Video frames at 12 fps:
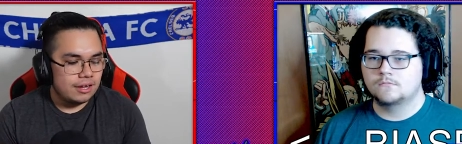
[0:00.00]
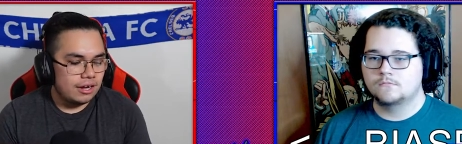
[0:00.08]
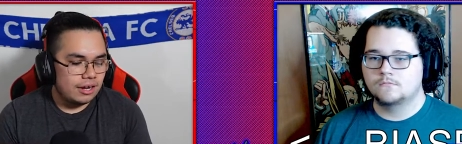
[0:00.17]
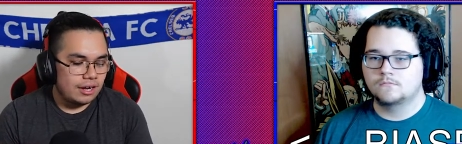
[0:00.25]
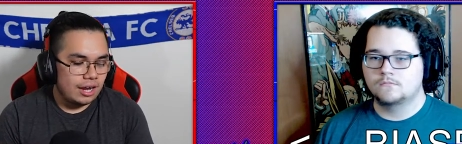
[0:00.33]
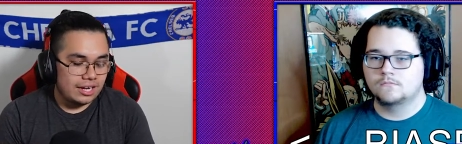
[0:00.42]

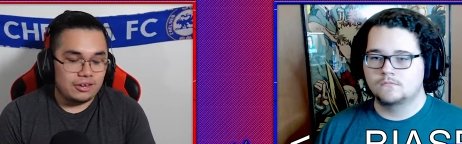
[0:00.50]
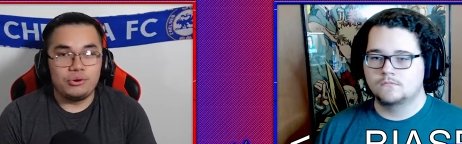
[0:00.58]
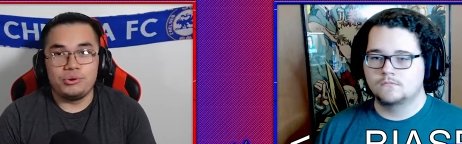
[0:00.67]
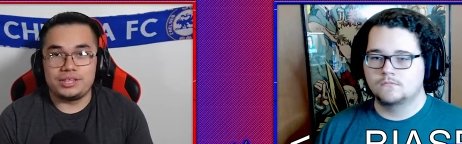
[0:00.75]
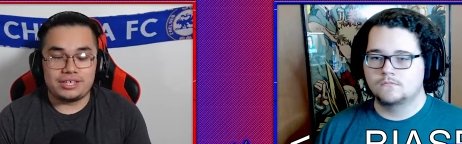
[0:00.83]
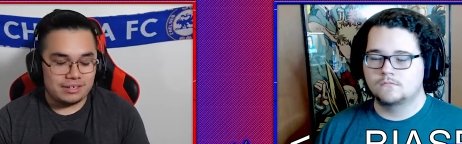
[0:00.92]
Speaker 1: uh, and
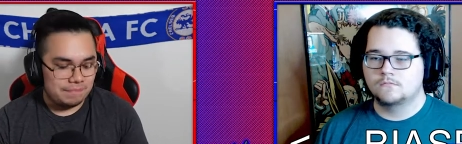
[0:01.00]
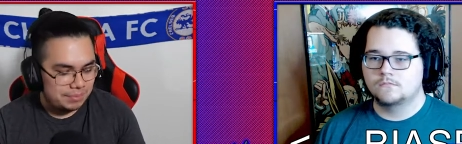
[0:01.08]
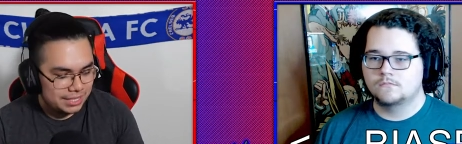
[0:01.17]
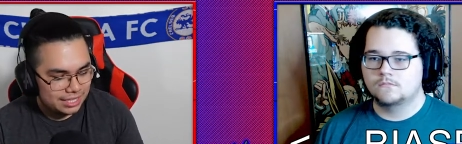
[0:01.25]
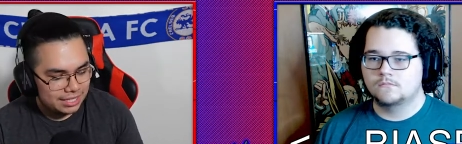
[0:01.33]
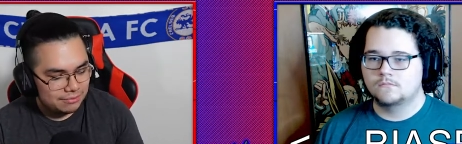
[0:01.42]
who it's going to
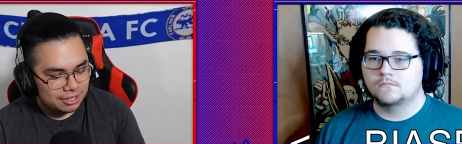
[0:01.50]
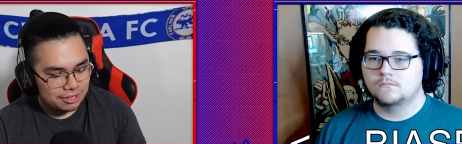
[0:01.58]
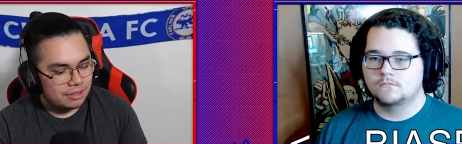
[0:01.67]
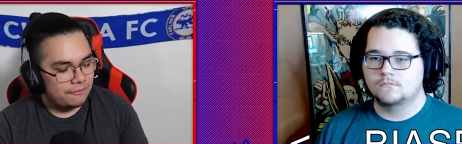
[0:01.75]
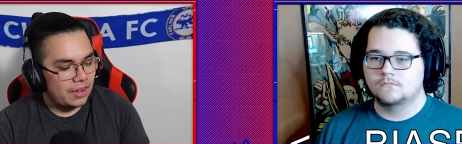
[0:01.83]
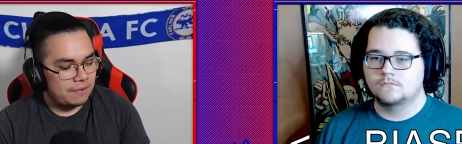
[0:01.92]
be, whether
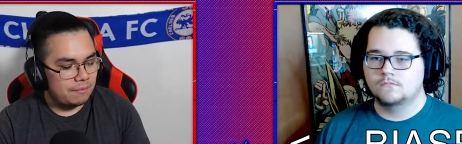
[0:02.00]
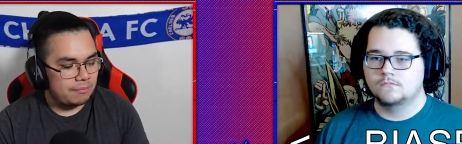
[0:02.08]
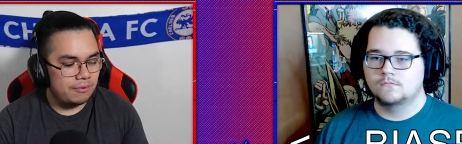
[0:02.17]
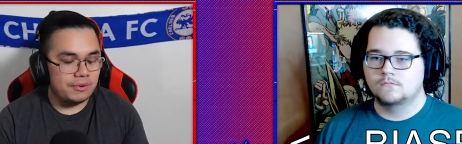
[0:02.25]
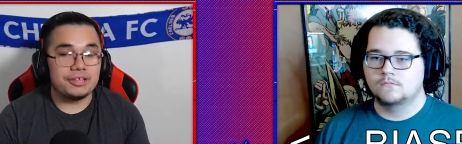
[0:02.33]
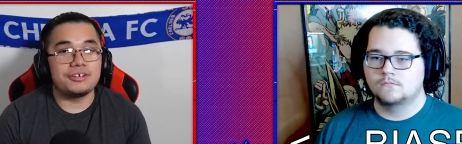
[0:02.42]
it's
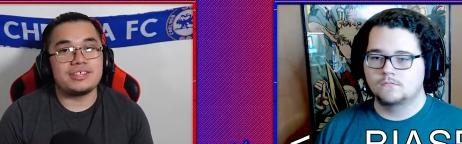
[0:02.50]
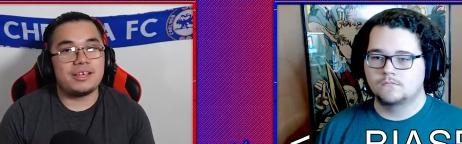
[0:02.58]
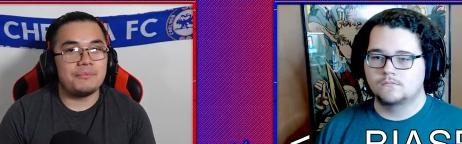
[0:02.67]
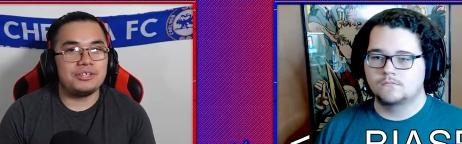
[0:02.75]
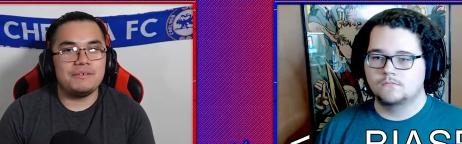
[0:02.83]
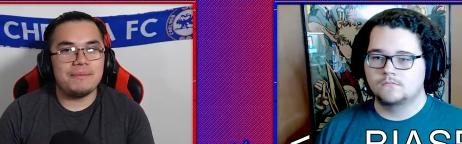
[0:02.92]
favorable, whether it's
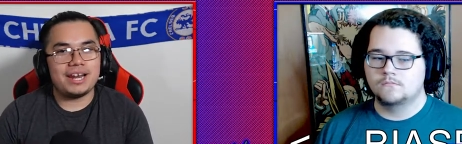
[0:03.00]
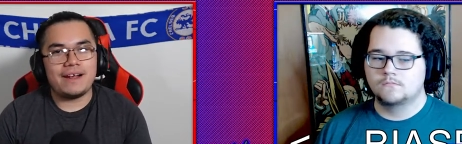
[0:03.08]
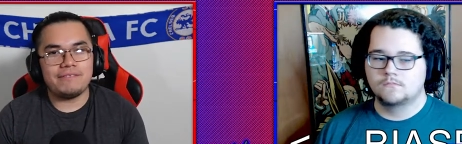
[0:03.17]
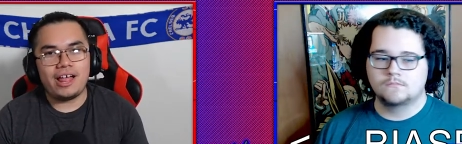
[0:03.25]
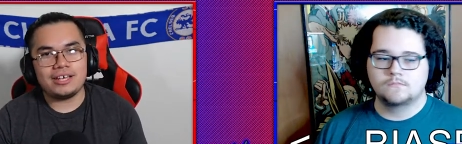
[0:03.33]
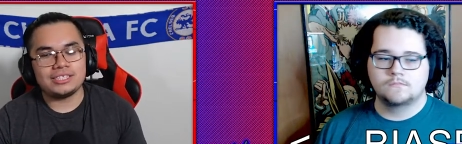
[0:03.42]
someone you might
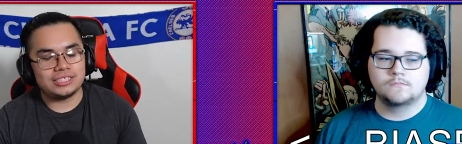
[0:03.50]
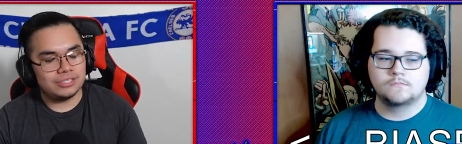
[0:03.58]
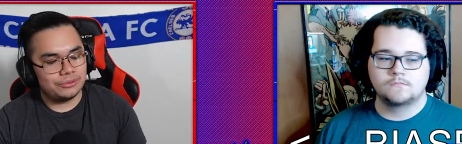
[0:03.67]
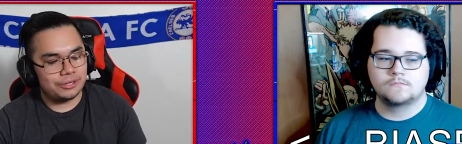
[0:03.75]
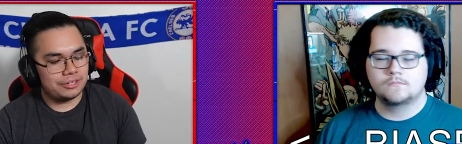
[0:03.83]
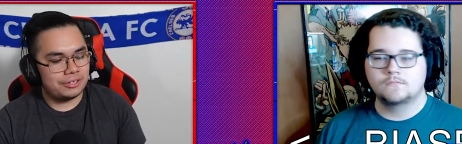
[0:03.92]
have lost
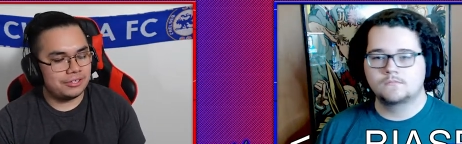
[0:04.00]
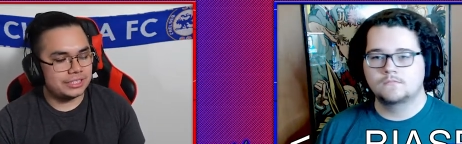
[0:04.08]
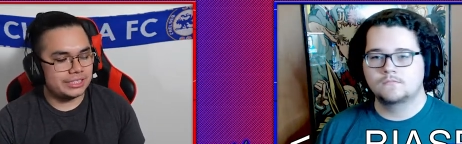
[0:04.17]
to earlier in the